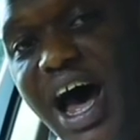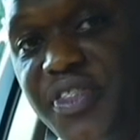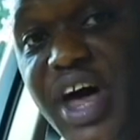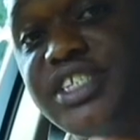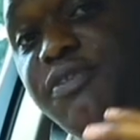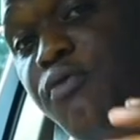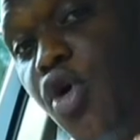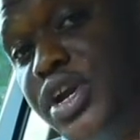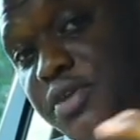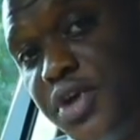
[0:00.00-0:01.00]
and that's
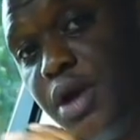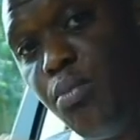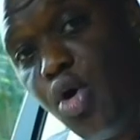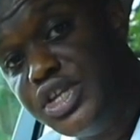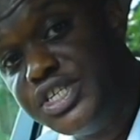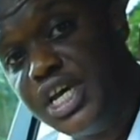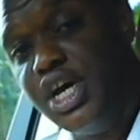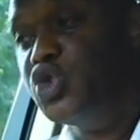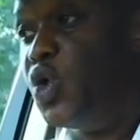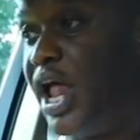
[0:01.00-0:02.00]
four different modes
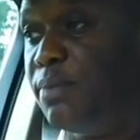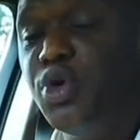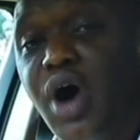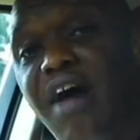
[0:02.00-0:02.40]
to help you